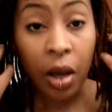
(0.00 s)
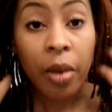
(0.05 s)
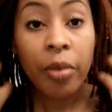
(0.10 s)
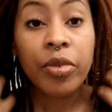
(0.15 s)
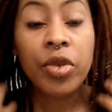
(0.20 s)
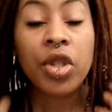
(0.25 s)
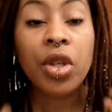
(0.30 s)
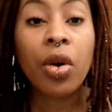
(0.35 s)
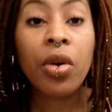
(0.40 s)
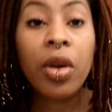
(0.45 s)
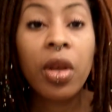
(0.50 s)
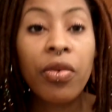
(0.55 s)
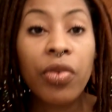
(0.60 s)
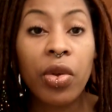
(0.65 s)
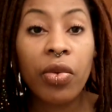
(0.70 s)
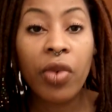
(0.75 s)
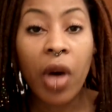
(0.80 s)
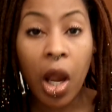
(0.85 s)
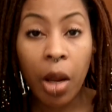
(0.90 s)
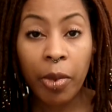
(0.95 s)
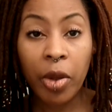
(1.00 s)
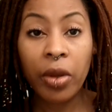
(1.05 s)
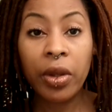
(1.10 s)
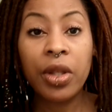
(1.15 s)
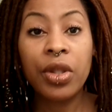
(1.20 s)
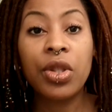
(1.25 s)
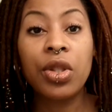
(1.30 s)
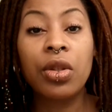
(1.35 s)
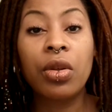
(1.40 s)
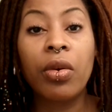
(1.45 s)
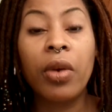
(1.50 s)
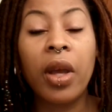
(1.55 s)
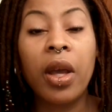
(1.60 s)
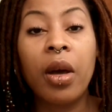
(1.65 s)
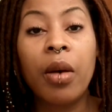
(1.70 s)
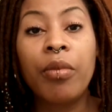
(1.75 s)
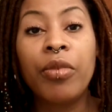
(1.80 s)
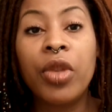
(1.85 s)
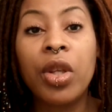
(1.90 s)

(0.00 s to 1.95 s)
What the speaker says: So if you follow me on Instagram,